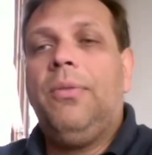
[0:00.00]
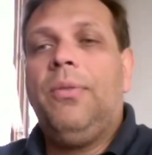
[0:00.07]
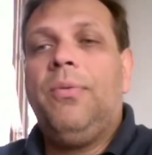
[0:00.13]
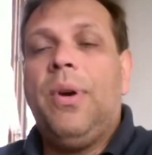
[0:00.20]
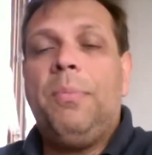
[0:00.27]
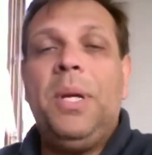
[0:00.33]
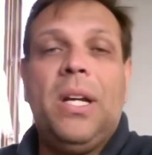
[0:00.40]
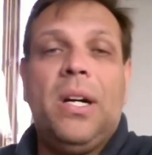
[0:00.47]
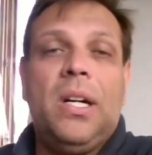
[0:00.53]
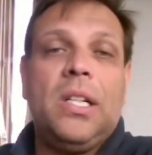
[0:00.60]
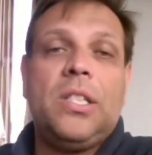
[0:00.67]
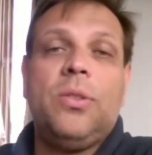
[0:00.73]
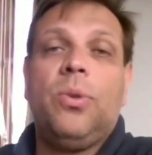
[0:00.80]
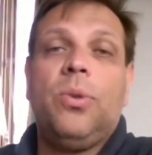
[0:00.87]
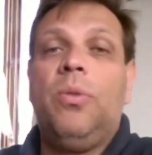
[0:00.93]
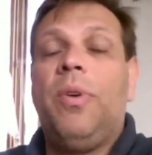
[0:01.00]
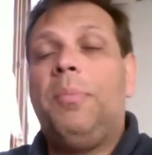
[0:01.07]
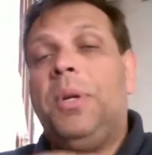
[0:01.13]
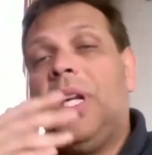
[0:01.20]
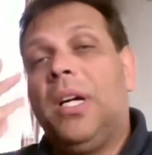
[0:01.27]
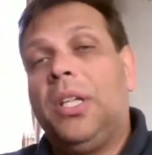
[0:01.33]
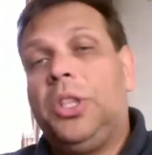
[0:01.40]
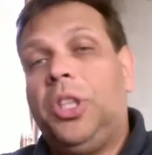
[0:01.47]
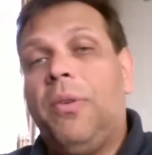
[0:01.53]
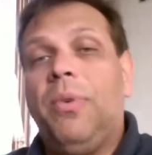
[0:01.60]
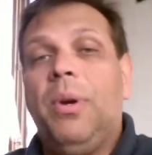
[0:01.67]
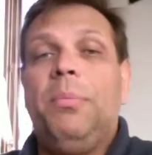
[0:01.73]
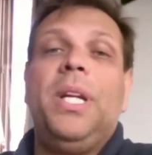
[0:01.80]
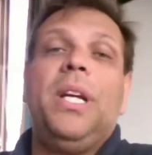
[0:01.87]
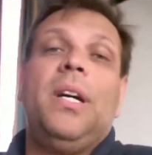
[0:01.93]
webinars or webinar jam
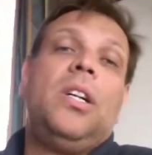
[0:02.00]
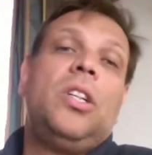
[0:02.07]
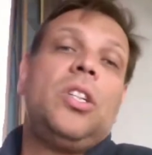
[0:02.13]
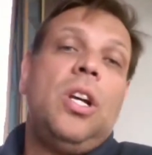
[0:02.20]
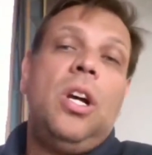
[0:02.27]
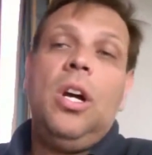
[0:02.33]
webinars,